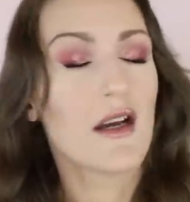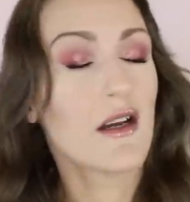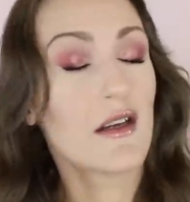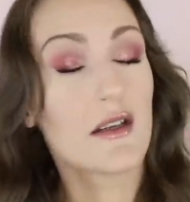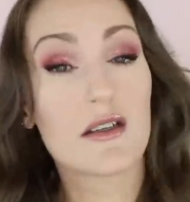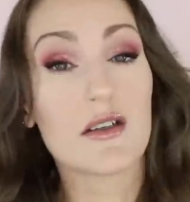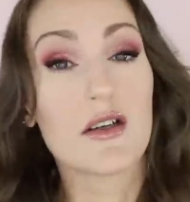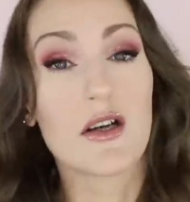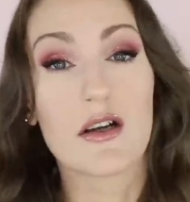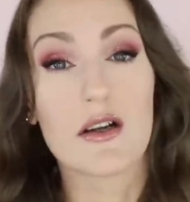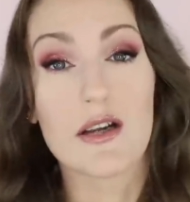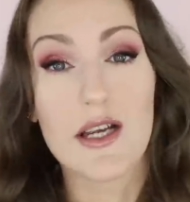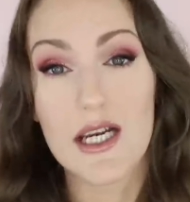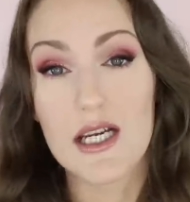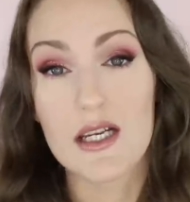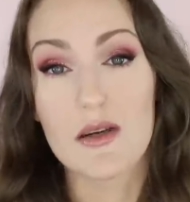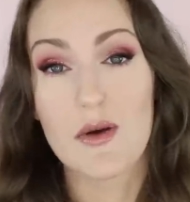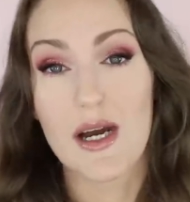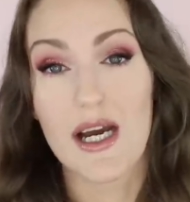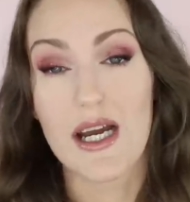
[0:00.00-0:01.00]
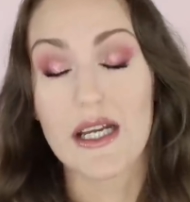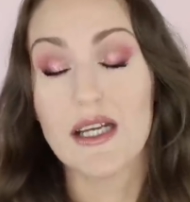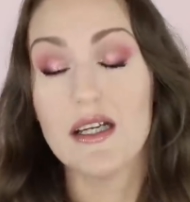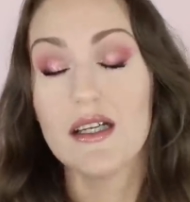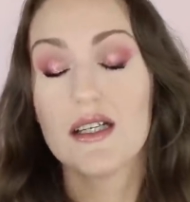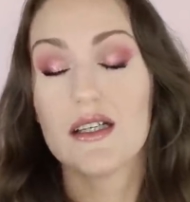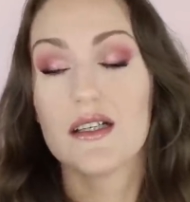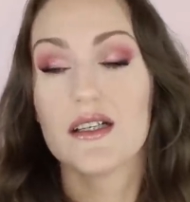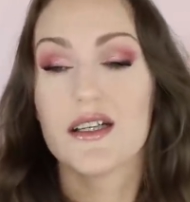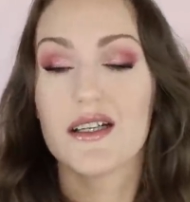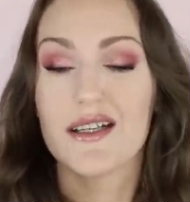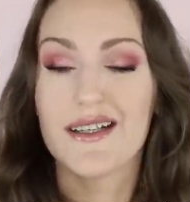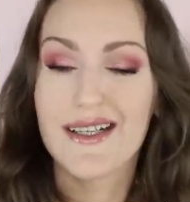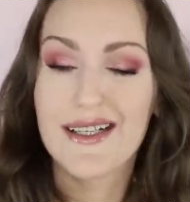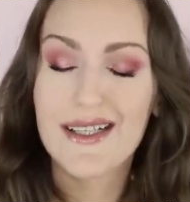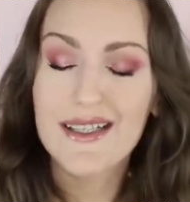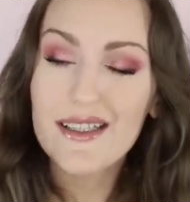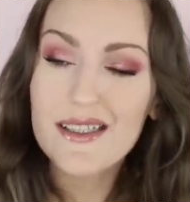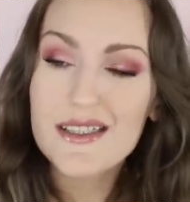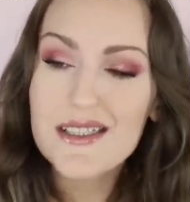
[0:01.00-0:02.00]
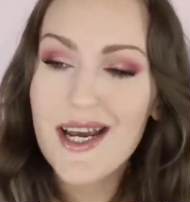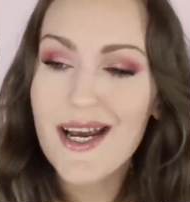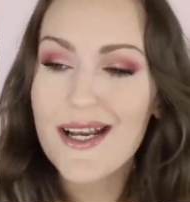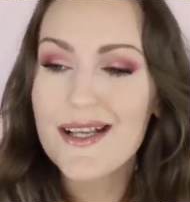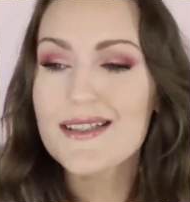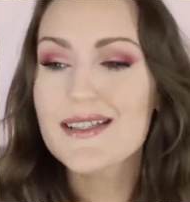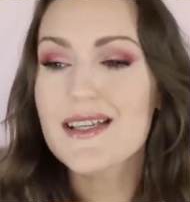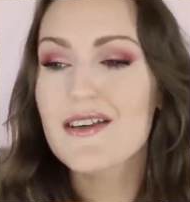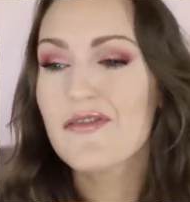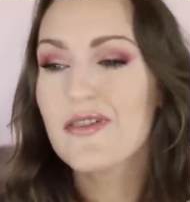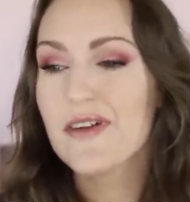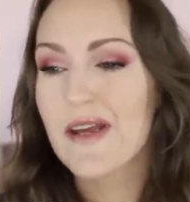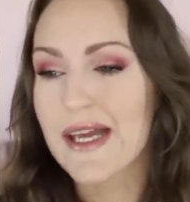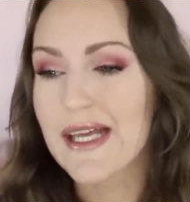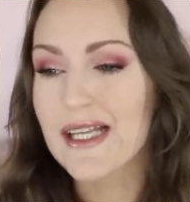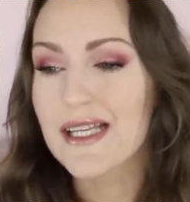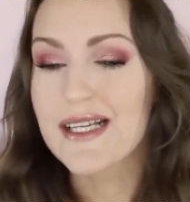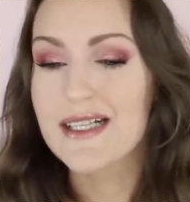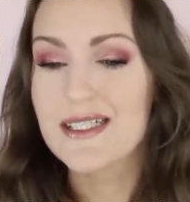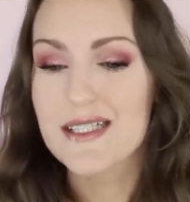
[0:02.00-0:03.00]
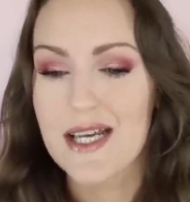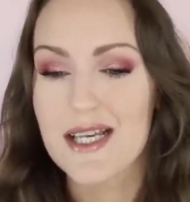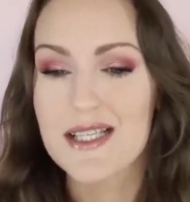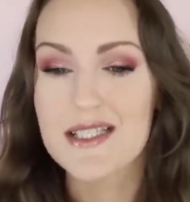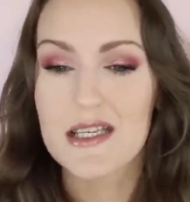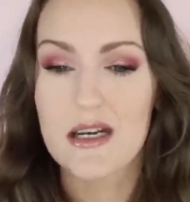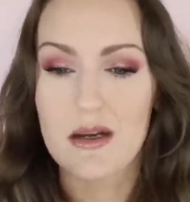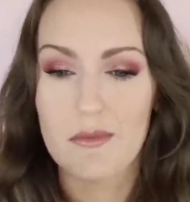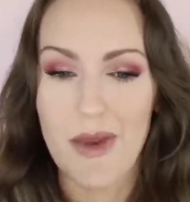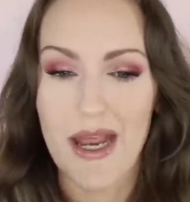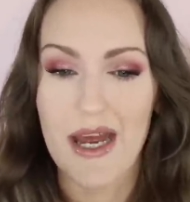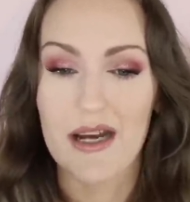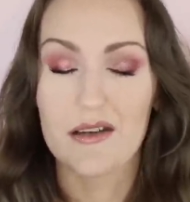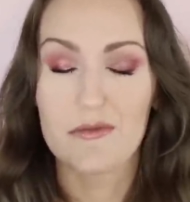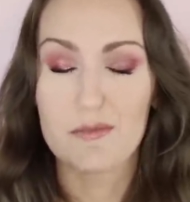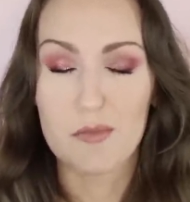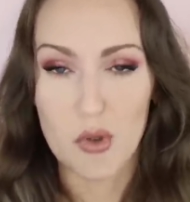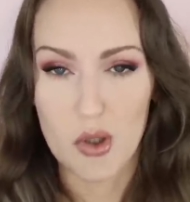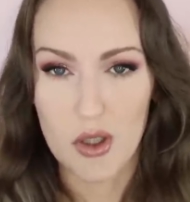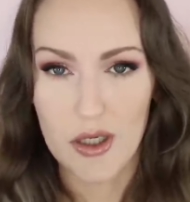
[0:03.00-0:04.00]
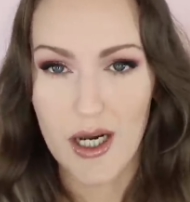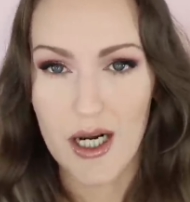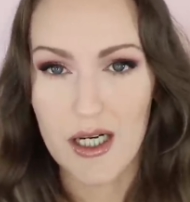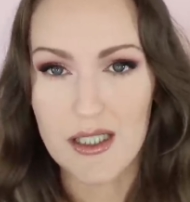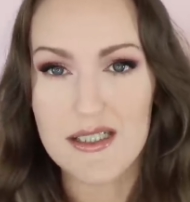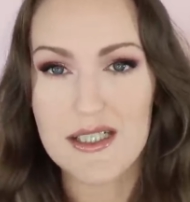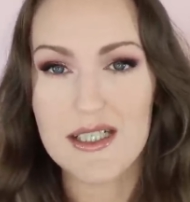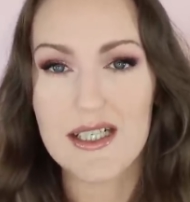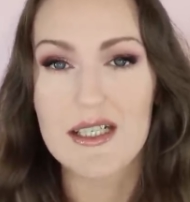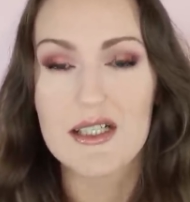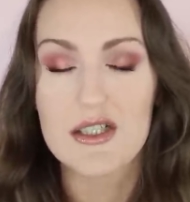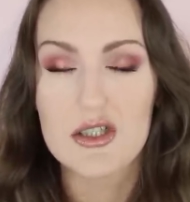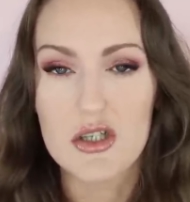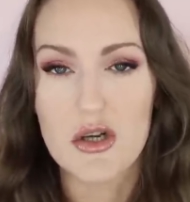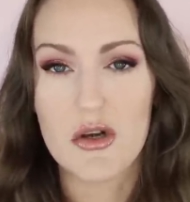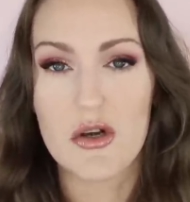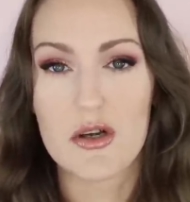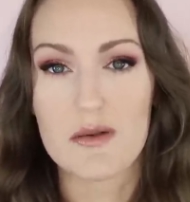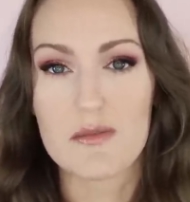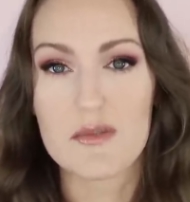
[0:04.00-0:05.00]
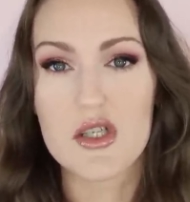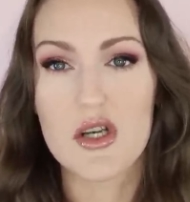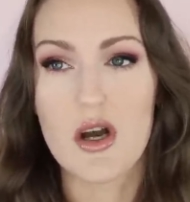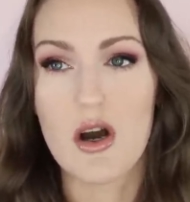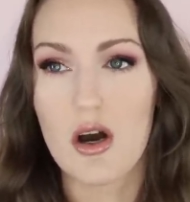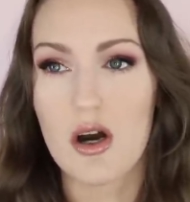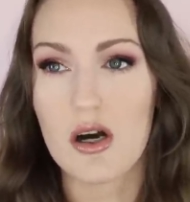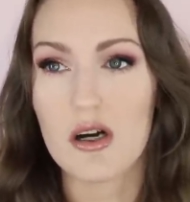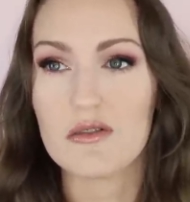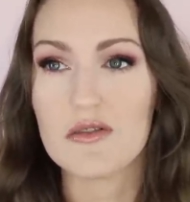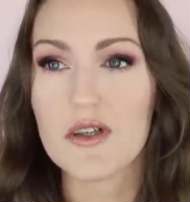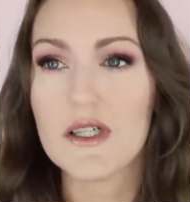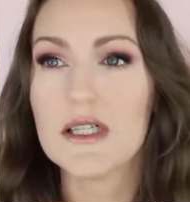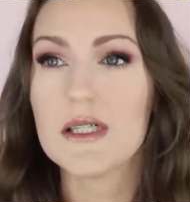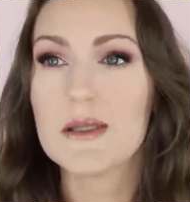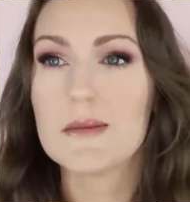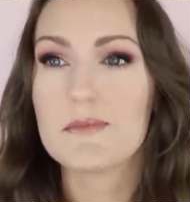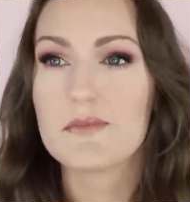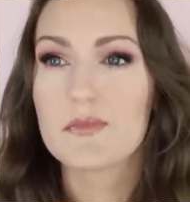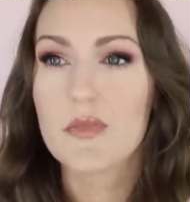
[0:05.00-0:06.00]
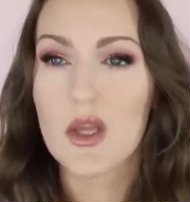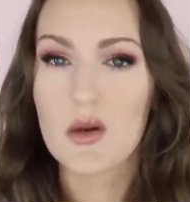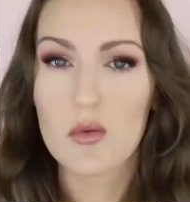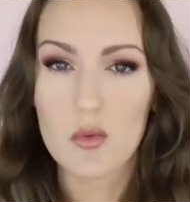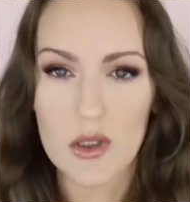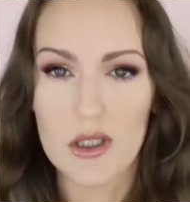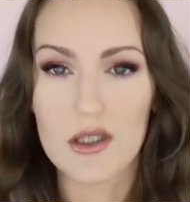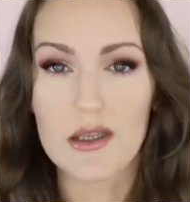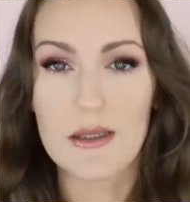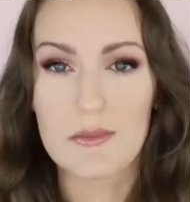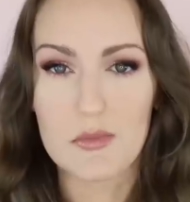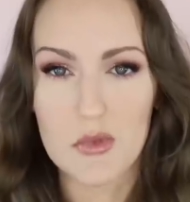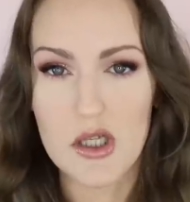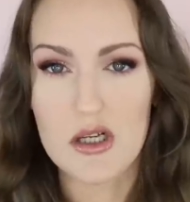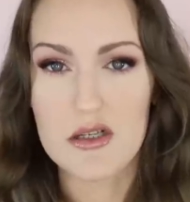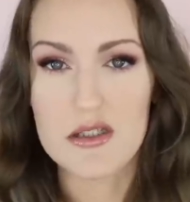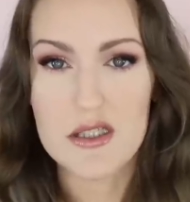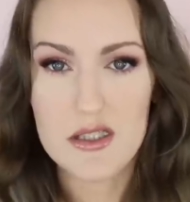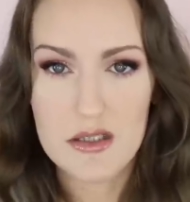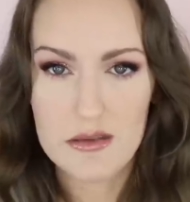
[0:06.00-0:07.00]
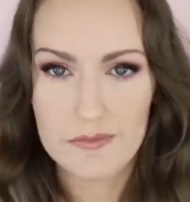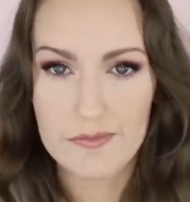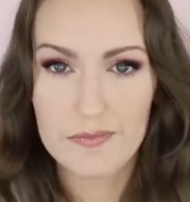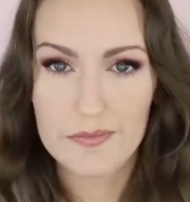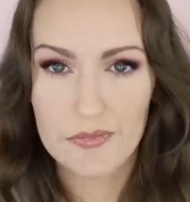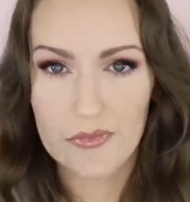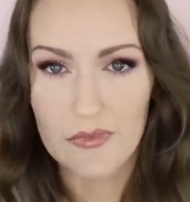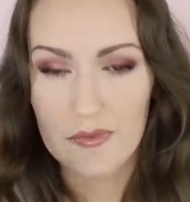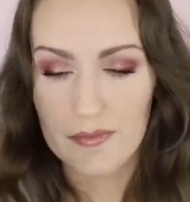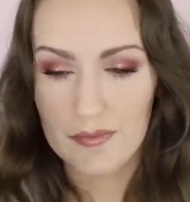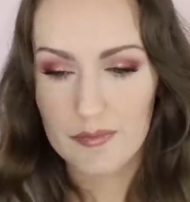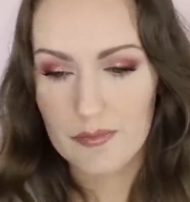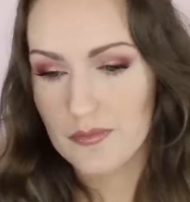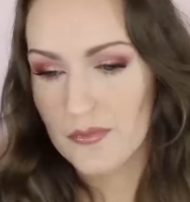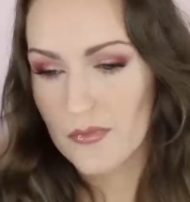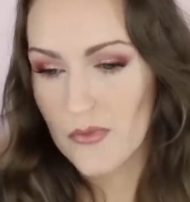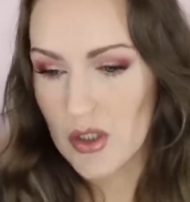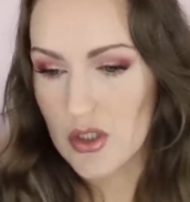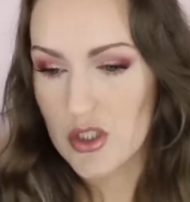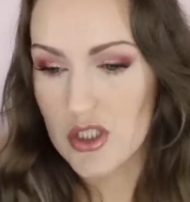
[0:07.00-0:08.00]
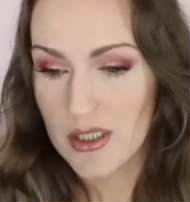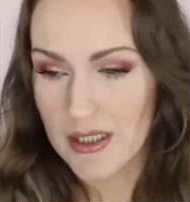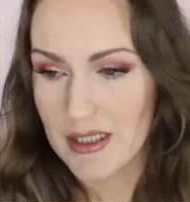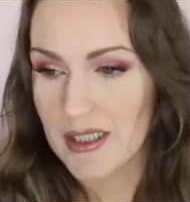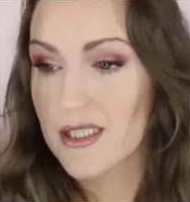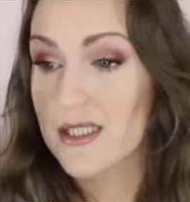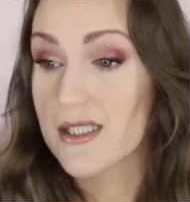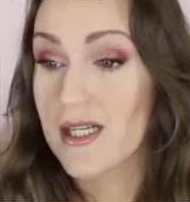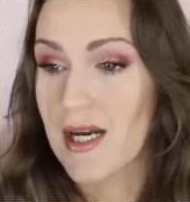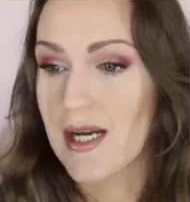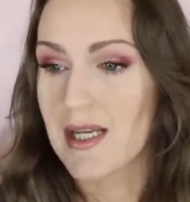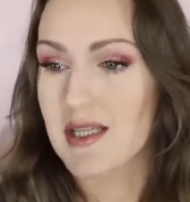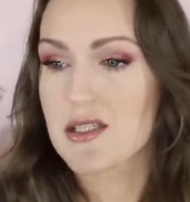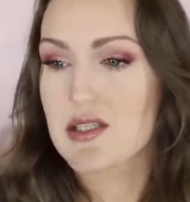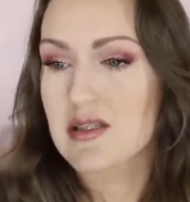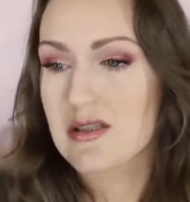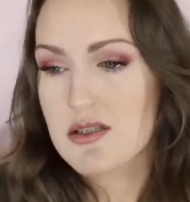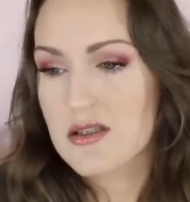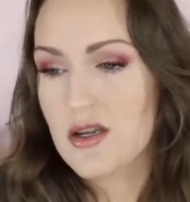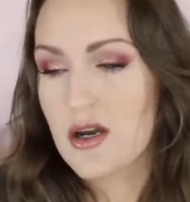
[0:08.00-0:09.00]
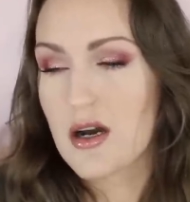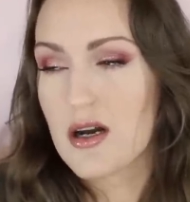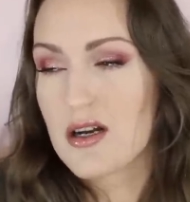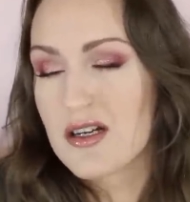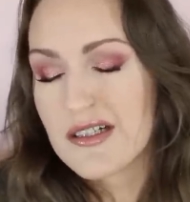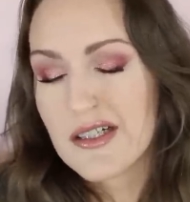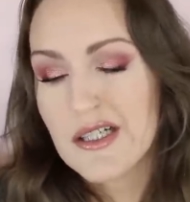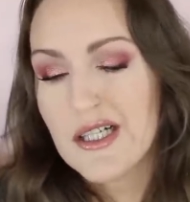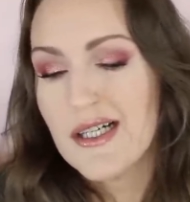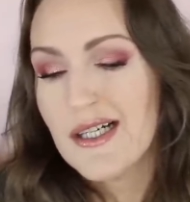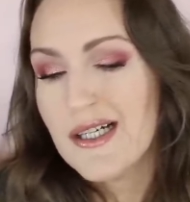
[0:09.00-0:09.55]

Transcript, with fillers: I don't know. Anyway, it contains a fairly decent amount of product in terms of what a lip gloss usually contains. So,